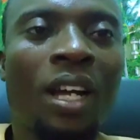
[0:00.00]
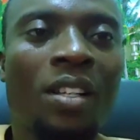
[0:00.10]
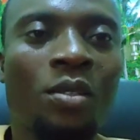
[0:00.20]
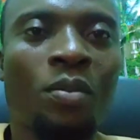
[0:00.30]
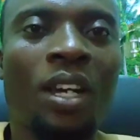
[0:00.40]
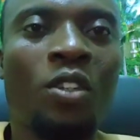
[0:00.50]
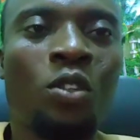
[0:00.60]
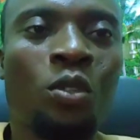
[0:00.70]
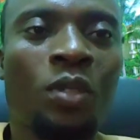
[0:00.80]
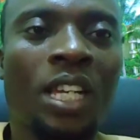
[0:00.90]
back to my
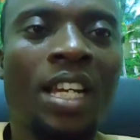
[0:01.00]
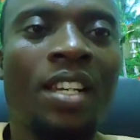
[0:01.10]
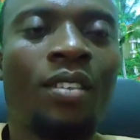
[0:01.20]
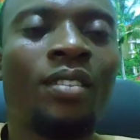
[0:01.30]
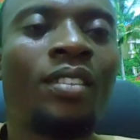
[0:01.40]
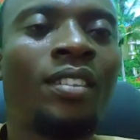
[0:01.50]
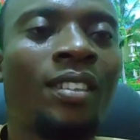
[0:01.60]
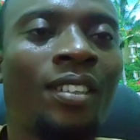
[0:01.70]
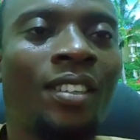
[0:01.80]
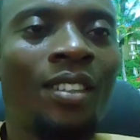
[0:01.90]
YouTube channel.
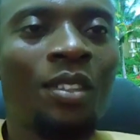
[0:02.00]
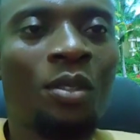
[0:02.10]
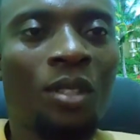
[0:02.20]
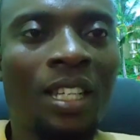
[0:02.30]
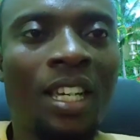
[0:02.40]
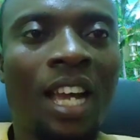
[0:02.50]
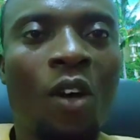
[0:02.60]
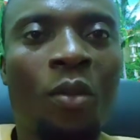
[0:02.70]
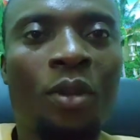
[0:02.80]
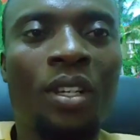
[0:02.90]
Today I
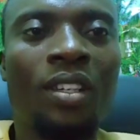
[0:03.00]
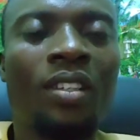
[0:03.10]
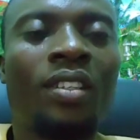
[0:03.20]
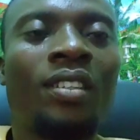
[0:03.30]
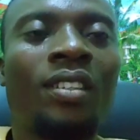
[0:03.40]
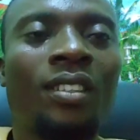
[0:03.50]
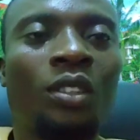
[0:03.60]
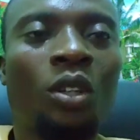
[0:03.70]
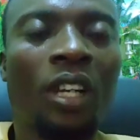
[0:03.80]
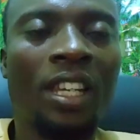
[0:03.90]
will be
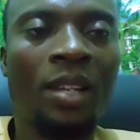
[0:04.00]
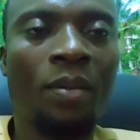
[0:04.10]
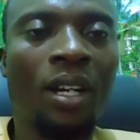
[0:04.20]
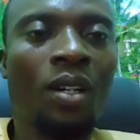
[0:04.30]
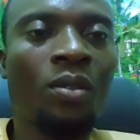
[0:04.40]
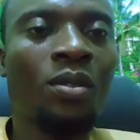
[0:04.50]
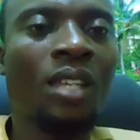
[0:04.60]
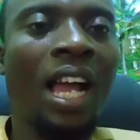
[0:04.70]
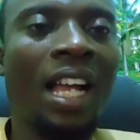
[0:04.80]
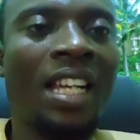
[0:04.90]
talking about
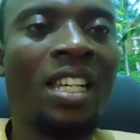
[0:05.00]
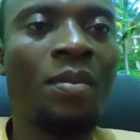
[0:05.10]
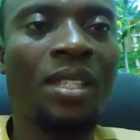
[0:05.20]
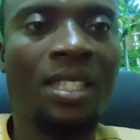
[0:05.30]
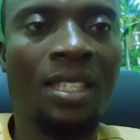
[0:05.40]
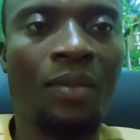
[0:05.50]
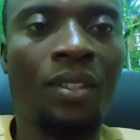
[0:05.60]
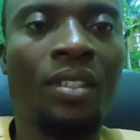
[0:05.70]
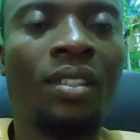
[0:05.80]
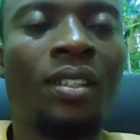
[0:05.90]
academic CV.